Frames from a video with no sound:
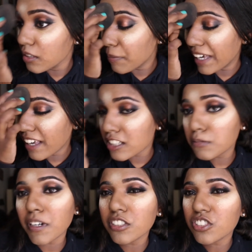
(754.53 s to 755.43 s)
Baking
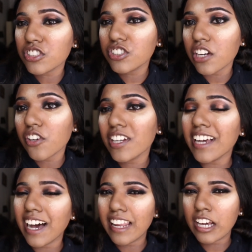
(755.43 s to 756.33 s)
sponges generally
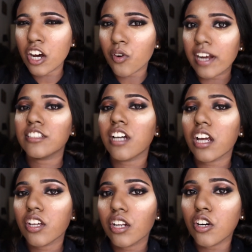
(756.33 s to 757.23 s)
are like
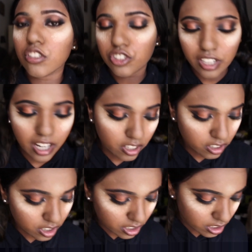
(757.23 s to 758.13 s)
rectangular or
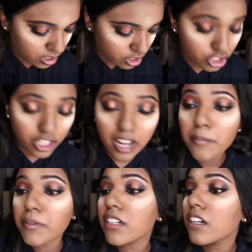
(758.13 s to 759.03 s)
triangular
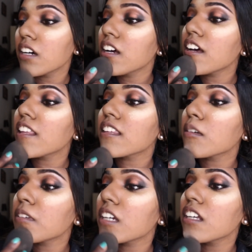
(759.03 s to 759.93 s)
shaped, and they're
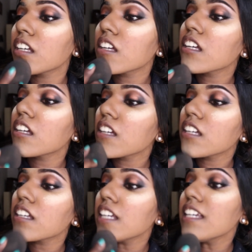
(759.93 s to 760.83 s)
pretty
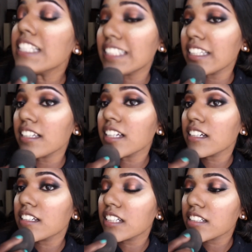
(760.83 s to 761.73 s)
easy
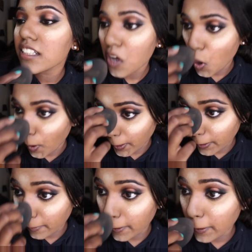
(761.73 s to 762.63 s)
when
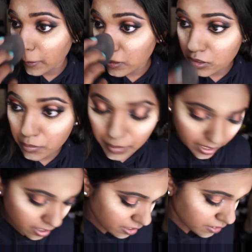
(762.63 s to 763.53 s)
you want to use to bake.